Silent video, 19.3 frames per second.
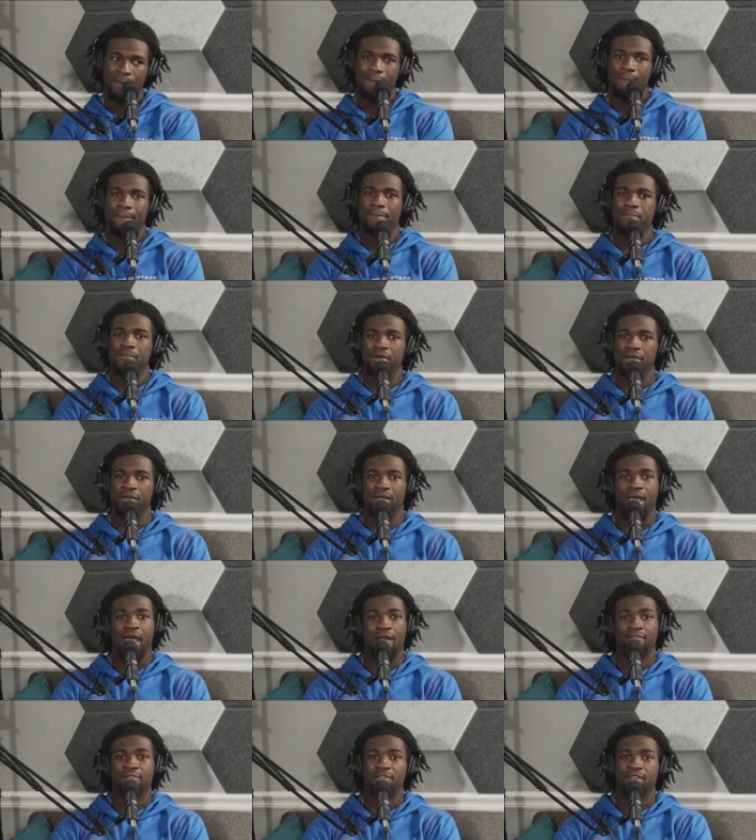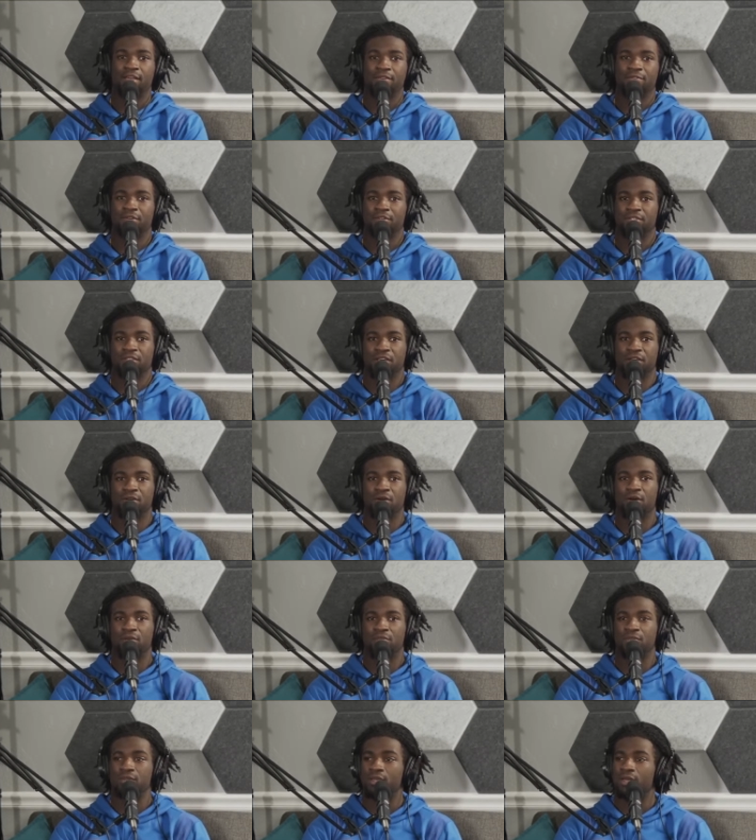But after that first
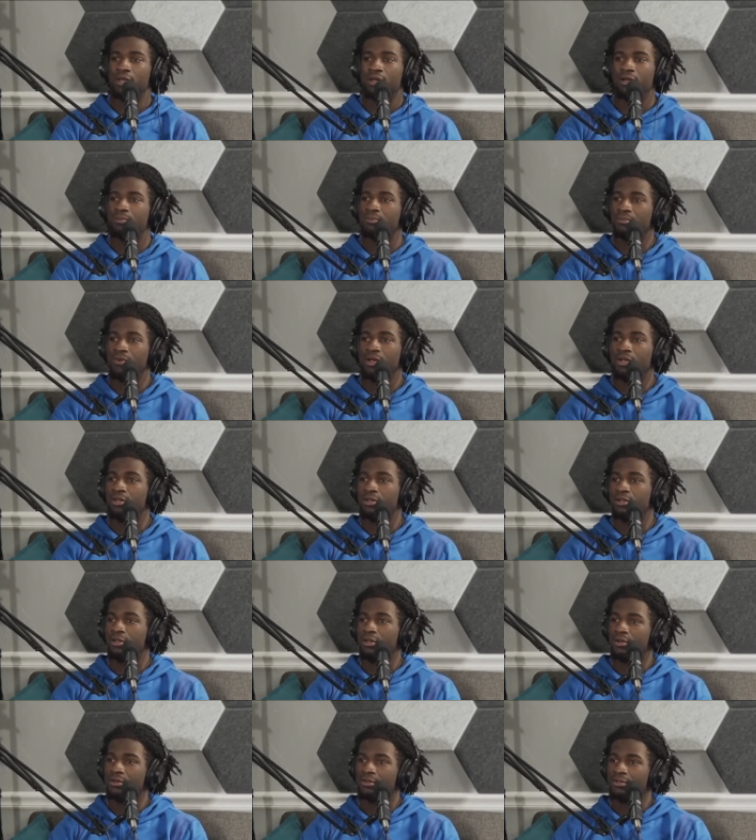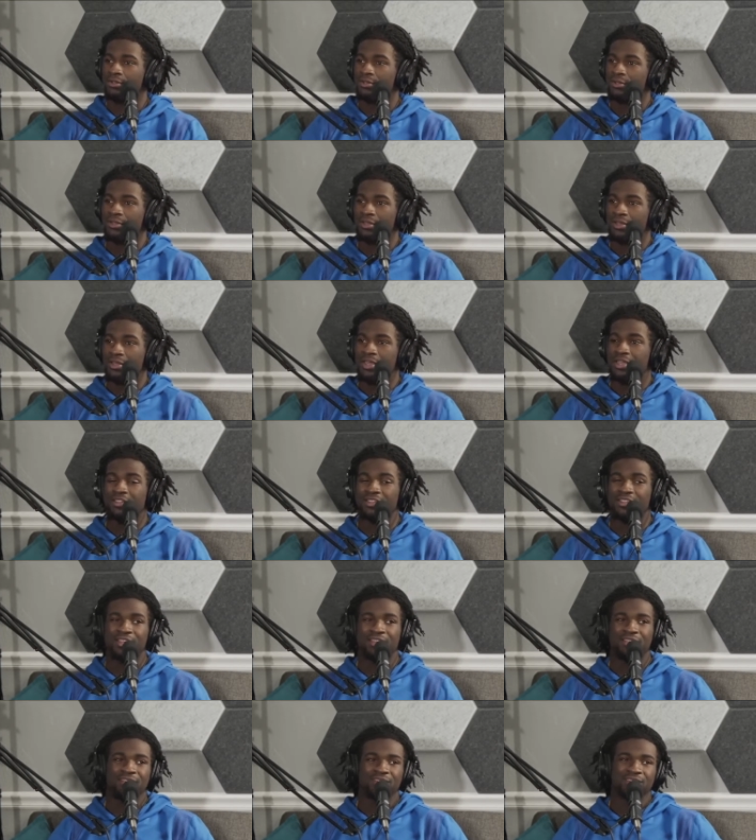kickoff, yeah, I'm ready to go.
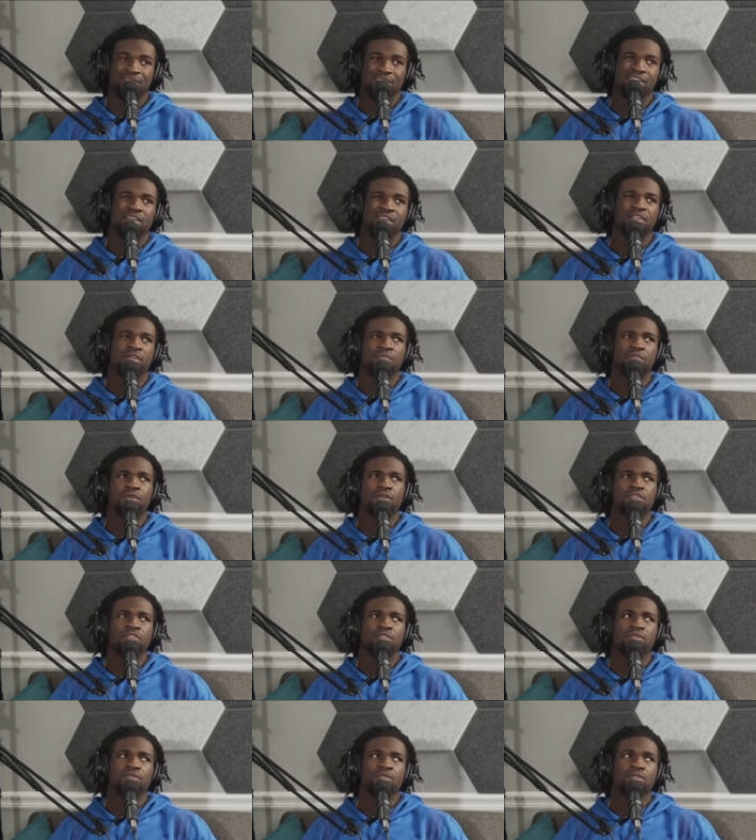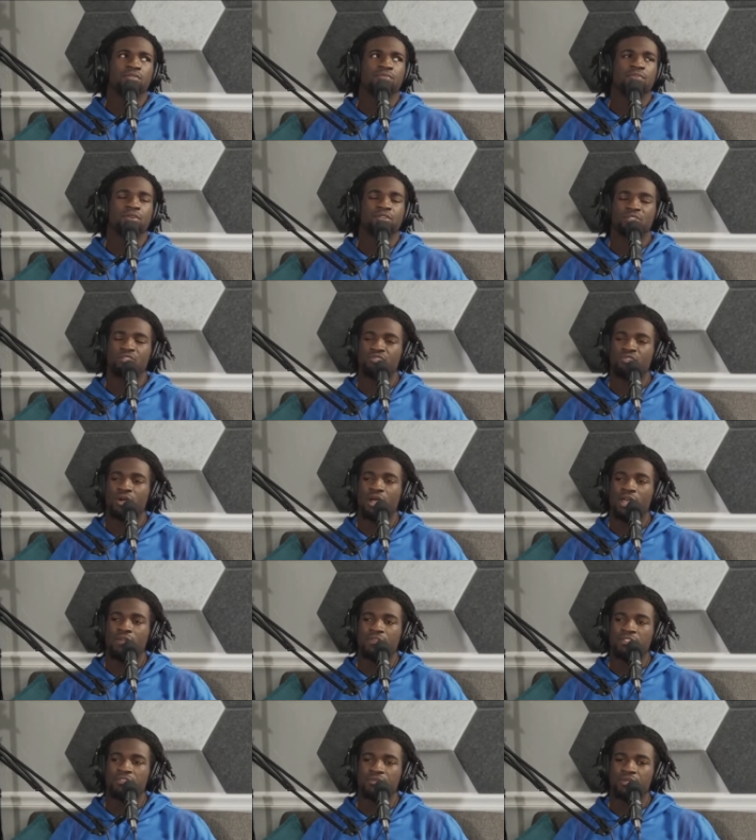The first
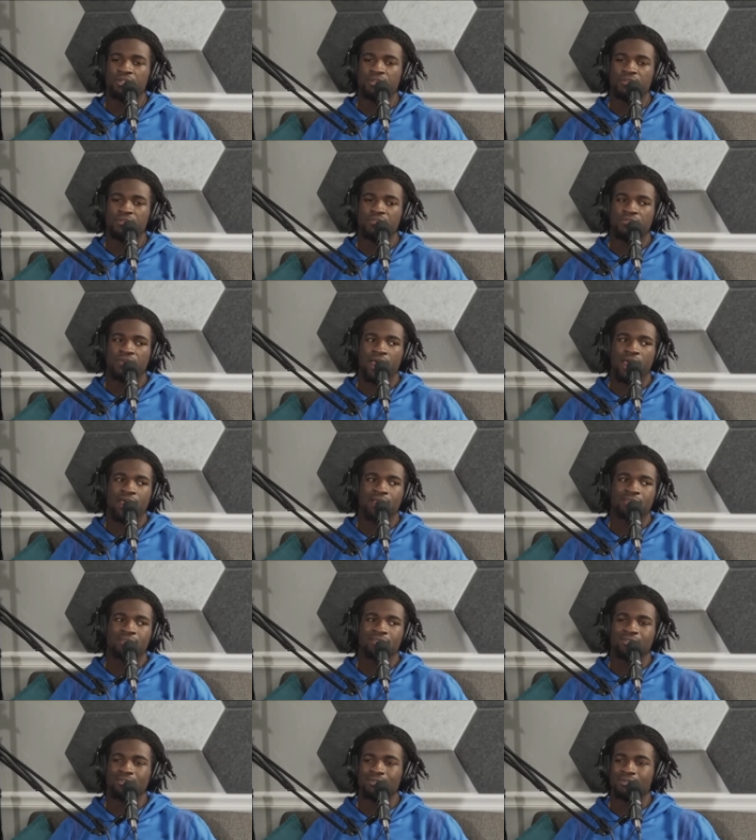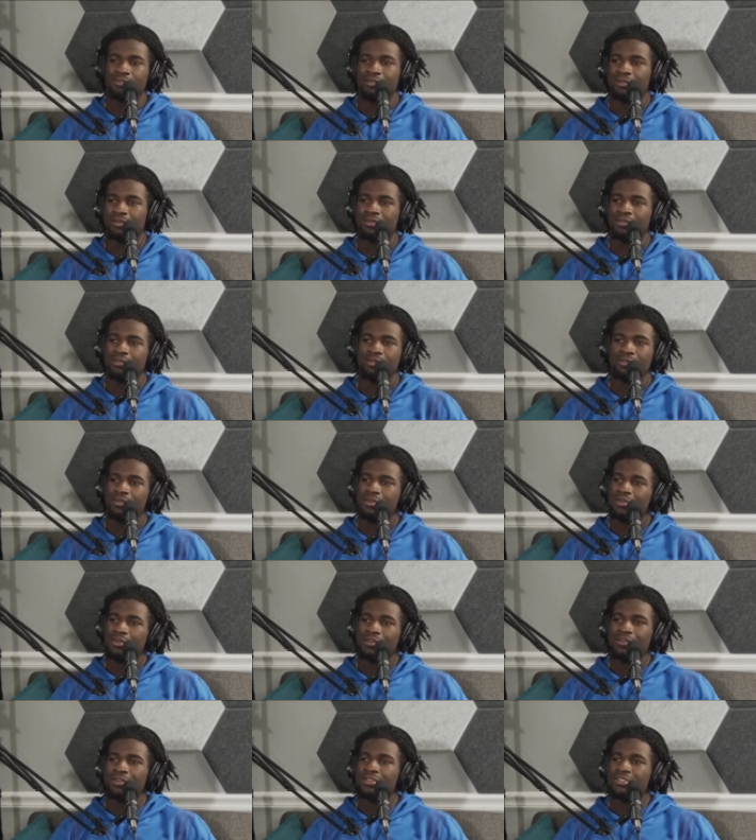drive, it's really fast too. Like,
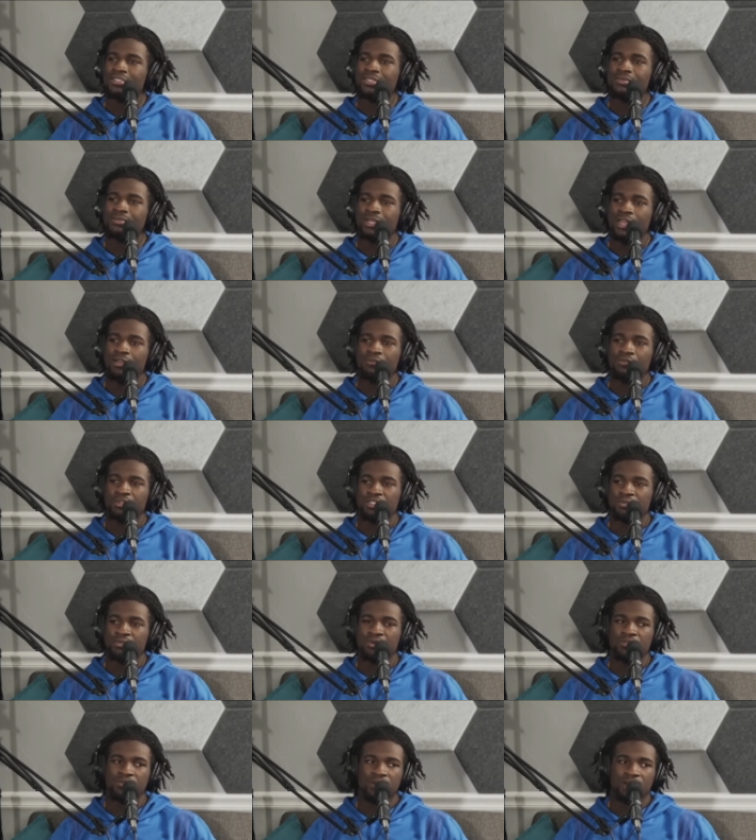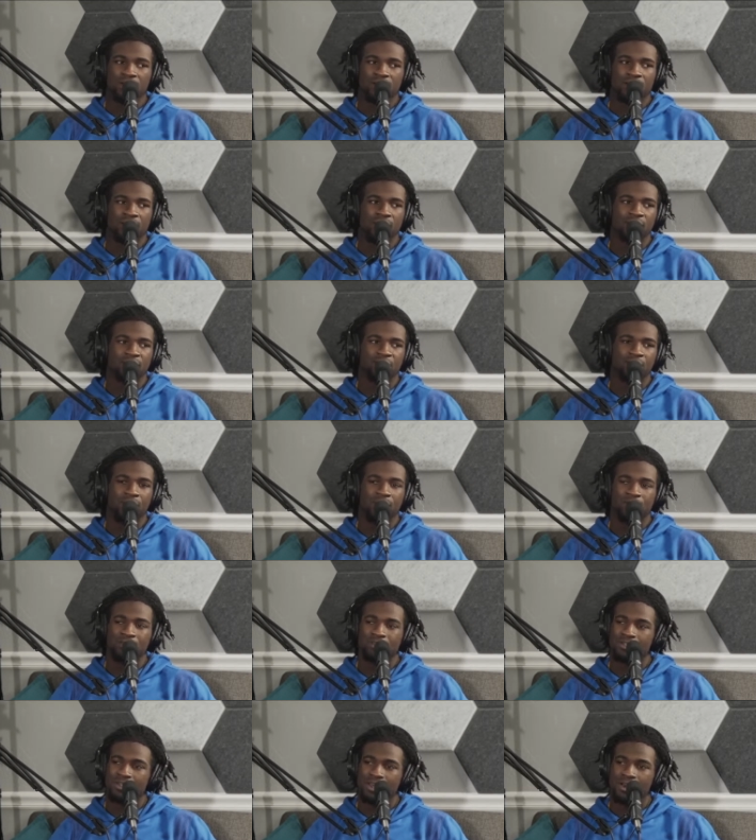it seems like everyone's moving at 100
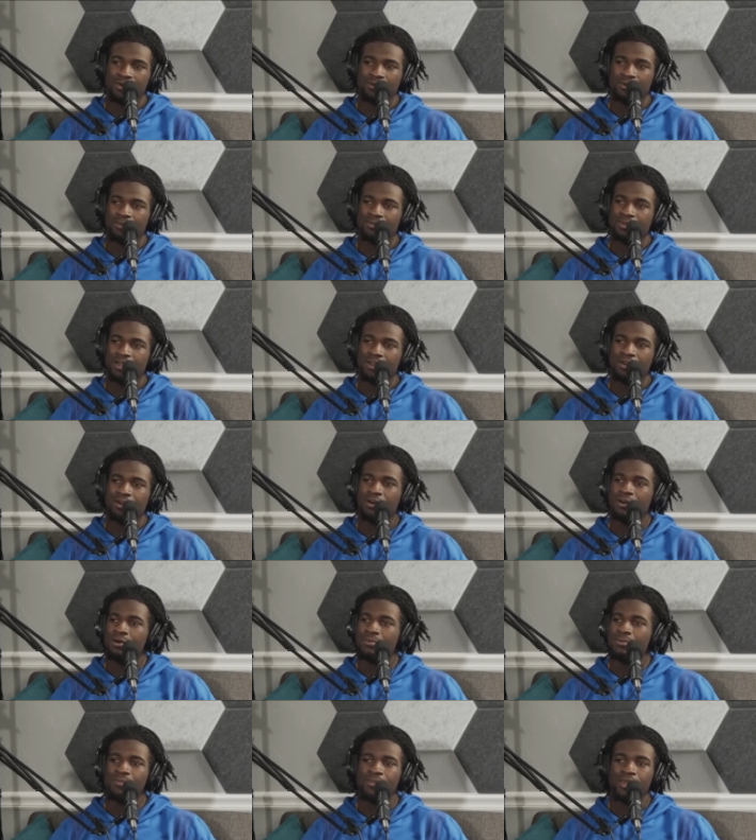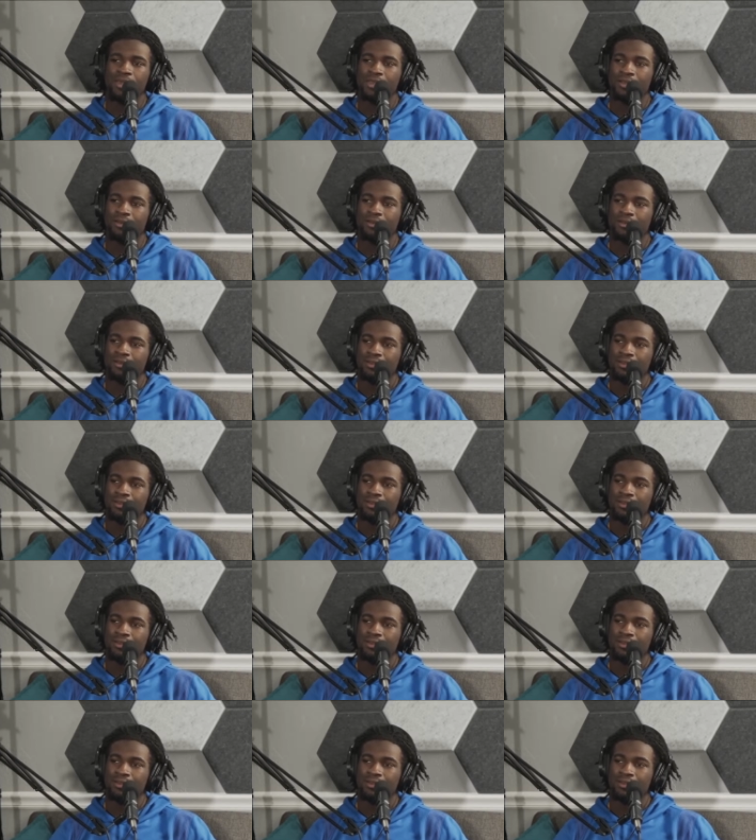miles an hour. I'm like, oh, man.